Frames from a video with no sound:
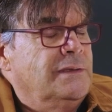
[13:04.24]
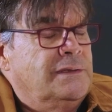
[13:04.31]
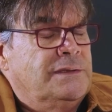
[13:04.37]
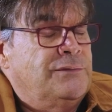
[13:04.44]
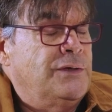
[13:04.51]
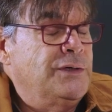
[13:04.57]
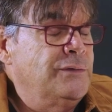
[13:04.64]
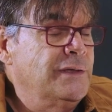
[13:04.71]

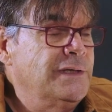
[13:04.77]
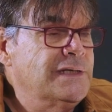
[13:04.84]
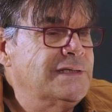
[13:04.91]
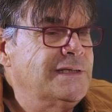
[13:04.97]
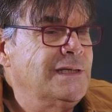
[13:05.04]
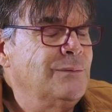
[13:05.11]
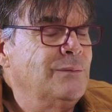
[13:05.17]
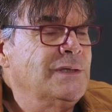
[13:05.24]
try to
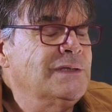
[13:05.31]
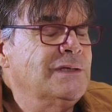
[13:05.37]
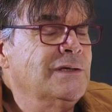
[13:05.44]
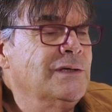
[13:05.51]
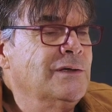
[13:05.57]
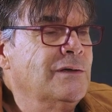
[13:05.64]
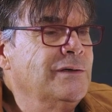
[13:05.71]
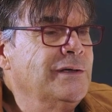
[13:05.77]
understand what's
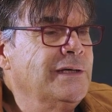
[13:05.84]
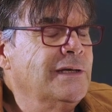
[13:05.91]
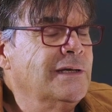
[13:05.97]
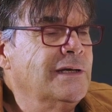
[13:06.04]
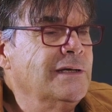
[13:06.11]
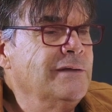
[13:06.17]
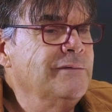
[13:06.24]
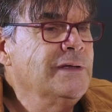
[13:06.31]
going on in
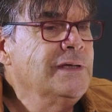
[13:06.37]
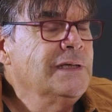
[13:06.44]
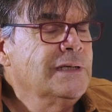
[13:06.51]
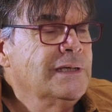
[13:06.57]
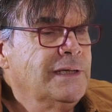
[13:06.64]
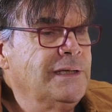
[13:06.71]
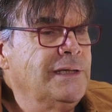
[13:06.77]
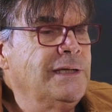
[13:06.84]
life.
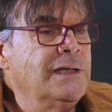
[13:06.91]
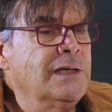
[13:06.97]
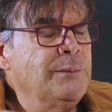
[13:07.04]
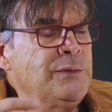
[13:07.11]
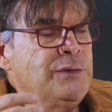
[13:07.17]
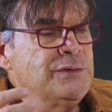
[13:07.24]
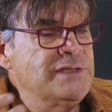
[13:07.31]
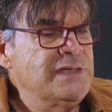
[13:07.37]
And then
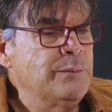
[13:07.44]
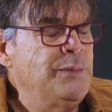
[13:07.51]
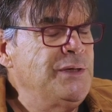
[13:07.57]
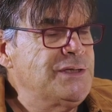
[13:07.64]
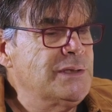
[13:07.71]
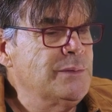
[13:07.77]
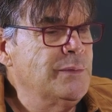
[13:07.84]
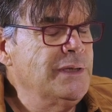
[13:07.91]
I'm using
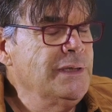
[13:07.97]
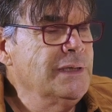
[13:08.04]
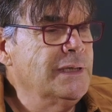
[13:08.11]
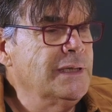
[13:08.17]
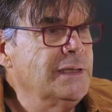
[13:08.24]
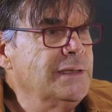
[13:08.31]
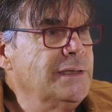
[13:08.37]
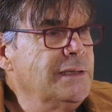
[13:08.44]
bitumen,
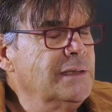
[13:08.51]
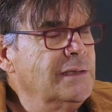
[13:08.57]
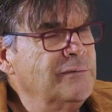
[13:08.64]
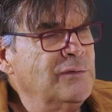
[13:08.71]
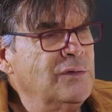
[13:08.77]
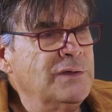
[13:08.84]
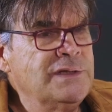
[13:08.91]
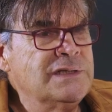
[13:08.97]
and then
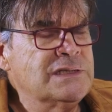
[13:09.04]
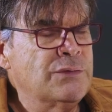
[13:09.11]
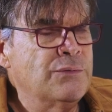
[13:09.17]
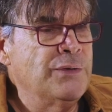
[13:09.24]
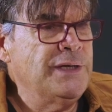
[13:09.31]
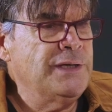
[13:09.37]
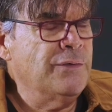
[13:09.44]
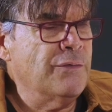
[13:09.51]
I've got this
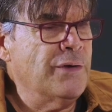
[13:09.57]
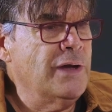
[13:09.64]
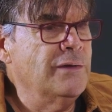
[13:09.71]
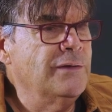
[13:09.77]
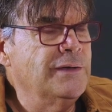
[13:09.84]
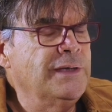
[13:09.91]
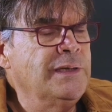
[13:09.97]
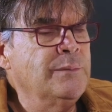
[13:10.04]
red
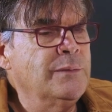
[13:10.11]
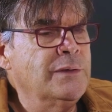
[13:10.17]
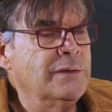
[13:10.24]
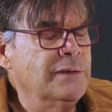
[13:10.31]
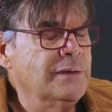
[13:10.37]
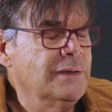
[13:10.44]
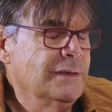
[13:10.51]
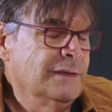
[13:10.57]
ground in
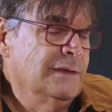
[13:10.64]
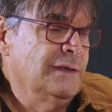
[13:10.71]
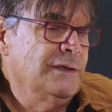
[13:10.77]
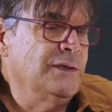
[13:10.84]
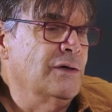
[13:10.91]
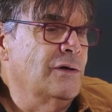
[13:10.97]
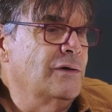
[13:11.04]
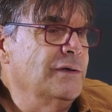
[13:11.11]
my
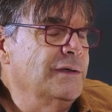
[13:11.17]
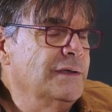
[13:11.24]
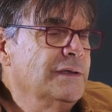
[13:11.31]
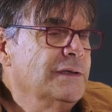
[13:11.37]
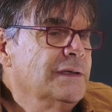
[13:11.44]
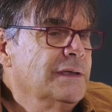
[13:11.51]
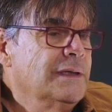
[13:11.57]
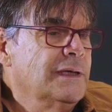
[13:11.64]
yard,
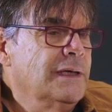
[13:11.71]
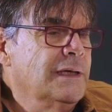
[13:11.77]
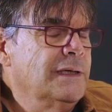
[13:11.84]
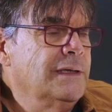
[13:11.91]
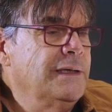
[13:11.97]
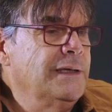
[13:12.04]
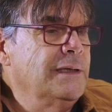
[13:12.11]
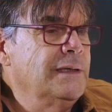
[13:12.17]

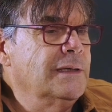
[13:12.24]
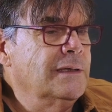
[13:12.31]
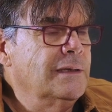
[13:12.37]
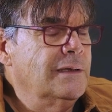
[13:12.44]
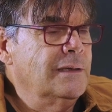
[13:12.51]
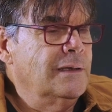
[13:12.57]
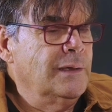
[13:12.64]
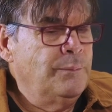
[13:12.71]
and then
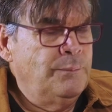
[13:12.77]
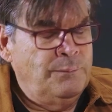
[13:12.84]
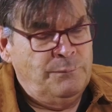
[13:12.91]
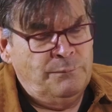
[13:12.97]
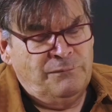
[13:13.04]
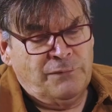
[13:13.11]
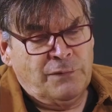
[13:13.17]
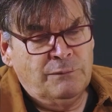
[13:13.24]
I
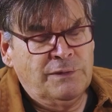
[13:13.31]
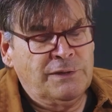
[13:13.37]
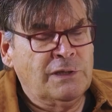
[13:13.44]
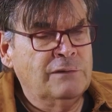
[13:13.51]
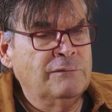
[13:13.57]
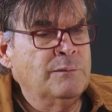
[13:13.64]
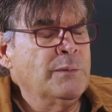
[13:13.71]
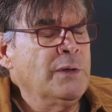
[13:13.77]
throw it
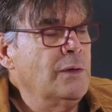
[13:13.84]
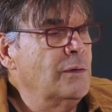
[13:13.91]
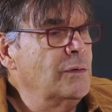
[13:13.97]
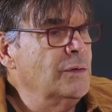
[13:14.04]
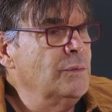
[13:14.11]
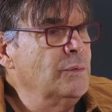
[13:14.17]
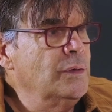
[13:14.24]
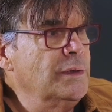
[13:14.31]
over my
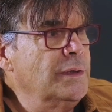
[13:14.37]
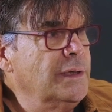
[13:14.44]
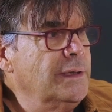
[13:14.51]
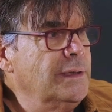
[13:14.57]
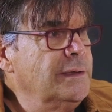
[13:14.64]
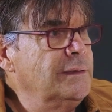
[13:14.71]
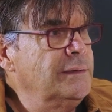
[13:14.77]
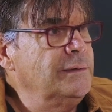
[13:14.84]
artwork
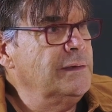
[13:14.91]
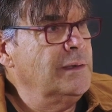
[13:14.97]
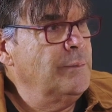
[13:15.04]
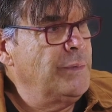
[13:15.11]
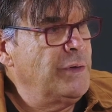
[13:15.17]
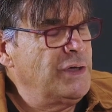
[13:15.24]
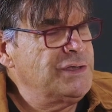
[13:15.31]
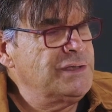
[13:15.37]
and take a
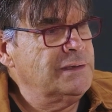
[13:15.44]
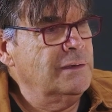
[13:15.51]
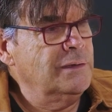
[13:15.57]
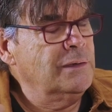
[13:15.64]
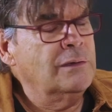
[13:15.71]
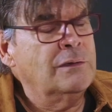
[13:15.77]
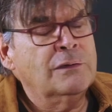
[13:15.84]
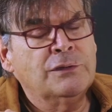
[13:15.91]
brush
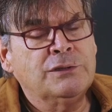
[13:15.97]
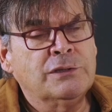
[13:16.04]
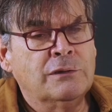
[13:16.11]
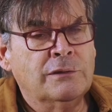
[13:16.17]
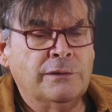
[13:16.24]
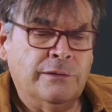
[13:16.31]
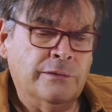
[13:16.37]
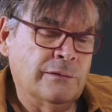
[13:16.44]
like an
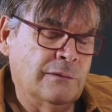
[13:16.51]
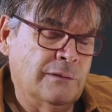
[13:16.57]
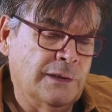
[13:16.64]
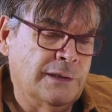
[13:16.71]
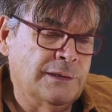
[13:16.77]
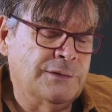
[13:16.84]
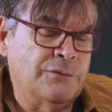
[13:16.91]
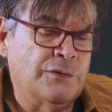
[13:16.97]
archaeological
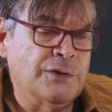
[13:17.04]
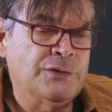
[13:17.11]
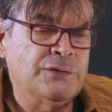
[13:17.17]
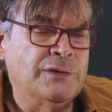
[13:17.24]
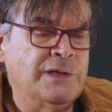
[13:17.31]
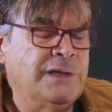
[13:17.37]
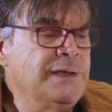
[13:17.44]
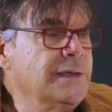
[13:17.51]
and try to
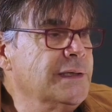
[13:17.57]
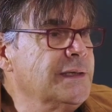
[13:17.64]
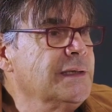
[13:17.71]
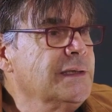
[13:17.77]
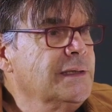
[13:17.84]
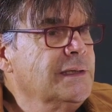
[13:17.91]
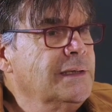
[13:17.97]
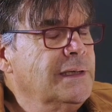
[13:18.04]
clean it,
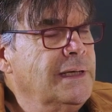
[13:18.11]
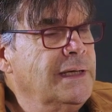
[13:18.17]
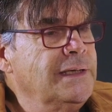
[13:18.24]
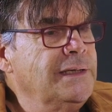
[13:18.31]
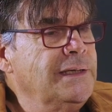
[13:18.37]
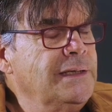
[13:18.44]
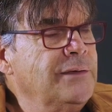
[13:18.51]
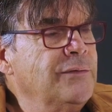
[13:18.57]

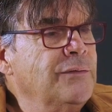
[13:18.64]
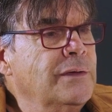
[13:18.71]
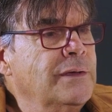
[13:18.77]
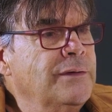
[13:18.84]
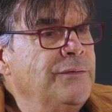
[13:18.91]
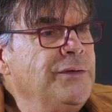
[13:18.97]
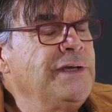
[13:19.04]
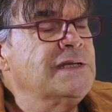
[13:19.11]
and then
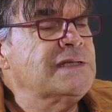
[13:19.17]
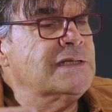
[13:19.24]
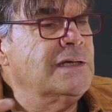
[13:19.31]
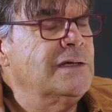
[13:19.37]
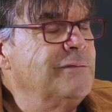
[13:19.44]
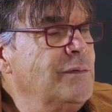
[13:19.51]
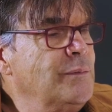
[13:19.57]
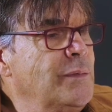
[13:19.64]

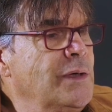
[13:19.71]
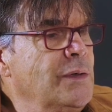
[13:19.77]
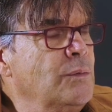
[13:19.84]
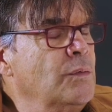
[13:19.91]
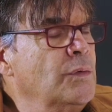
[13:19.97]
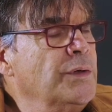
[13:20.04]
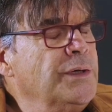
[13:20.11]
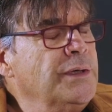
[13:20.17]
rediscover my
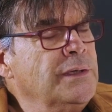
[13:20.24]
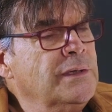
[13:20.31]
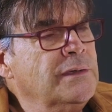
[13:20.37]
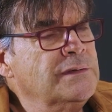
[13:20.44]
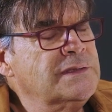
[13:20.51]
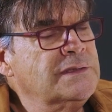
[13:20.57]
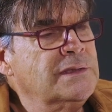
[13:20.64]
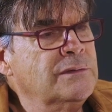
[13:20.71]
work, you
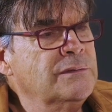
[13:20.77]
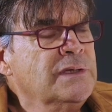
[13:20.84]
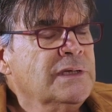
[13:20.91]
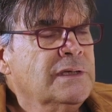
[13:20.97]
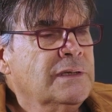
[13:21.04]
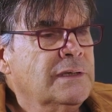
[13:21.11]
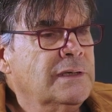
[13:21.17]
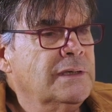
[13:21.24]
know. So
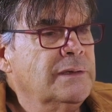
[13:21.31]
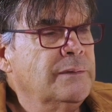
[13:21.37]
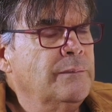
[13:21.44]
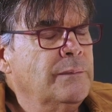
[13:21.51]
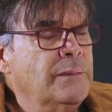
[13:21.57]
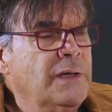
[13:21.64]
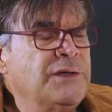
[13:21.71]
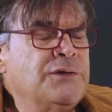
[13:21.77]

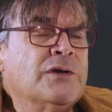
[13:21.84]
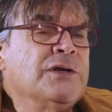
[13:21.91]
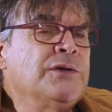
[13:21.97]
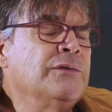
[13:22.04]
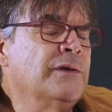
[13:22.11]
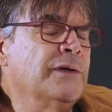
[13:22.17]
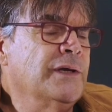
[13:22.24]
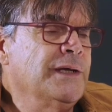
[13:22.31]
I try
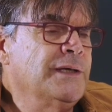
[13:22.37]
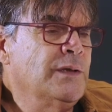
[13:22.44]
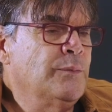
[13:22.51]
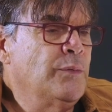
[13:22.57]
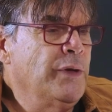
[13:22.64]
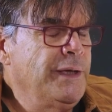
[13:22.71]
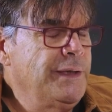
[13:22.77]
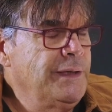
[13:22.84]
to create a
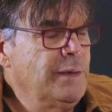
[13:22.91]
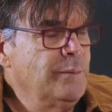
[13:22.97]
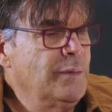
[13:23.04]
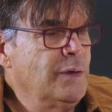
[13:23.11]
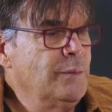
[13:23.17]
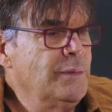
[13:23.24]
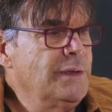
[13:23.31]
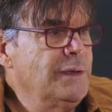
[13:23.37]
poetic
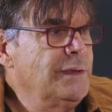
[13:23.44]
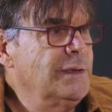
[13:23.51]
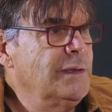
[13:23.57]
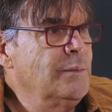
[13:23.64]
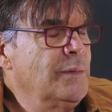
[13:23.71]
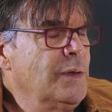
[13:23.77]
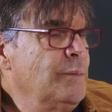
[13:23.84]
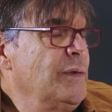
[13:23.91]
moment,
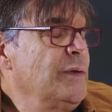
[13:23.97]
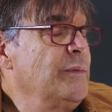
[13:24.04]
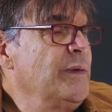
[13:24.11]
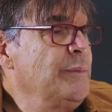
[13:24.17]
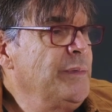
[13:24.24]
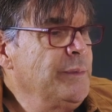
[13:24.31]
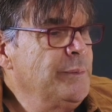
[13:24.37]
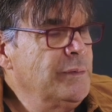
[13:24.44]
a moment where
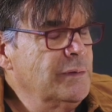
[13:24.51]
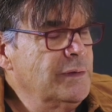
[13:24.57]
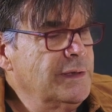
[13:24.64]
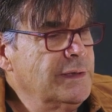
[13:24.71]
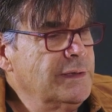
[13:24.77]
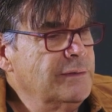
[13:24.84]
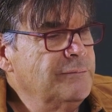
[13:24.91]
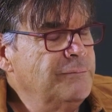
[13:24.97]
people
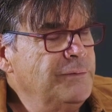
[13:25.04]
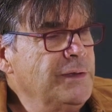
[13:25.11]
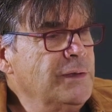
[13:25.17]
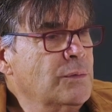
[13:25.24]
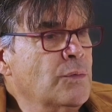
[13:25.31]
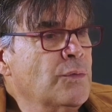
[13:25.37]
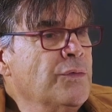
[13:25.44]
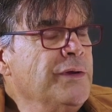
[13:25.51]
can
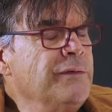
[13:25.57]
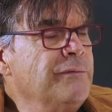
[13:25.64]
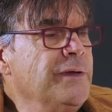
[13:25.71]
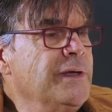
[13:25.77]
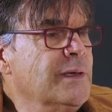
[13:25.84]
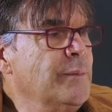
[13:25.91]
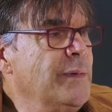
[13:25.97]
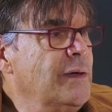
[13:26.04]
think or
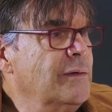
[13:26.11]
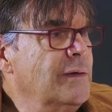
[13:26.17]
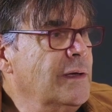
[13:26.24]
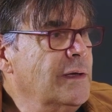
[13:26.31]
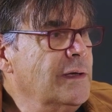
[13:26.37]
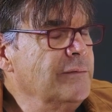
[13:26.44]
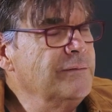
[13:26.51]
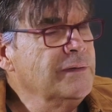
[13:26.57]
rethink about
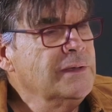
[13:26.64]
life.